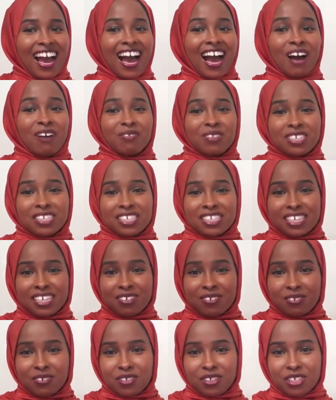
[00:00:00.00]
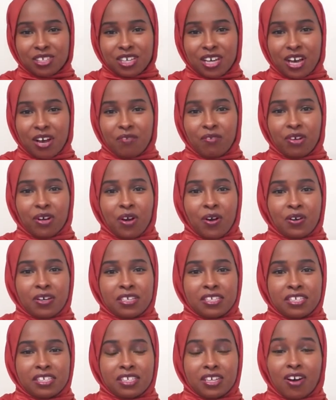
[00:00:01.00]
how the skills of an
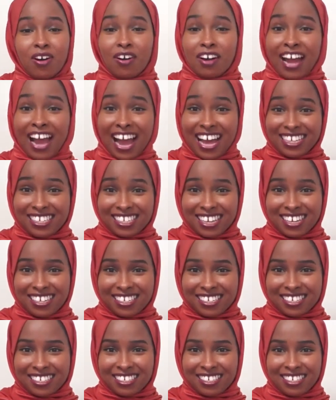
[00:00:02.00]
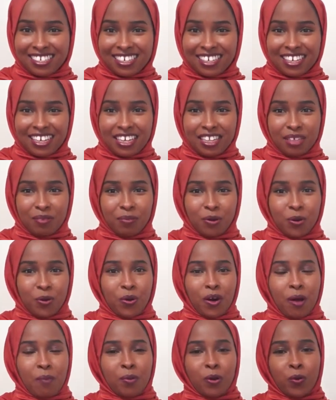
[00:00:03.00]
artist are an asset in the
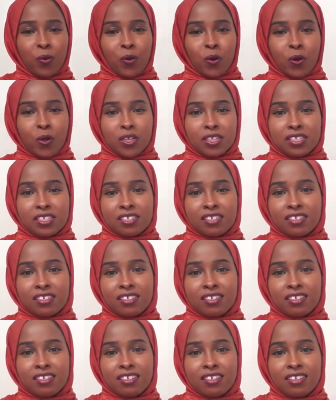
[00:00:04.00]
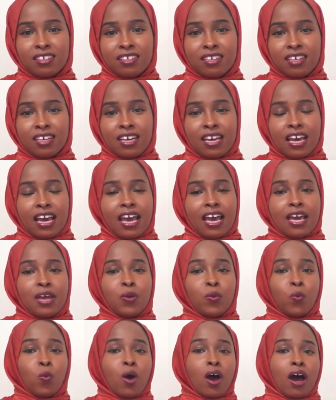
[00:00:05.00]
programming world,
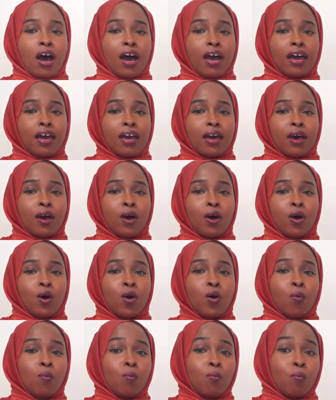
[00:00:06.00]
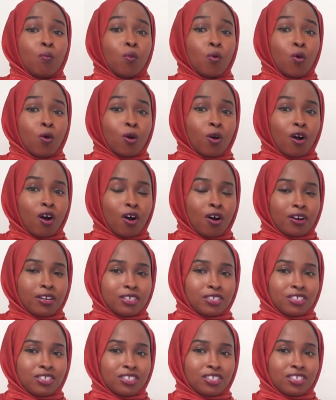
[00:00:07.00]
and why more
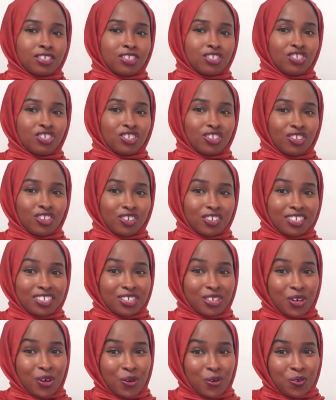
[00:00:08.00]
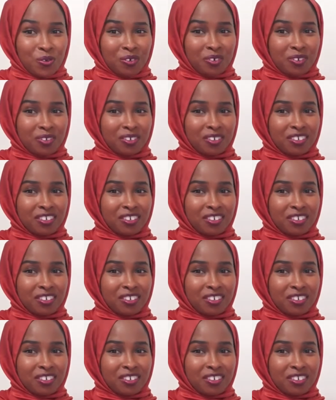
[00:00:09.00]
artists should learn to code.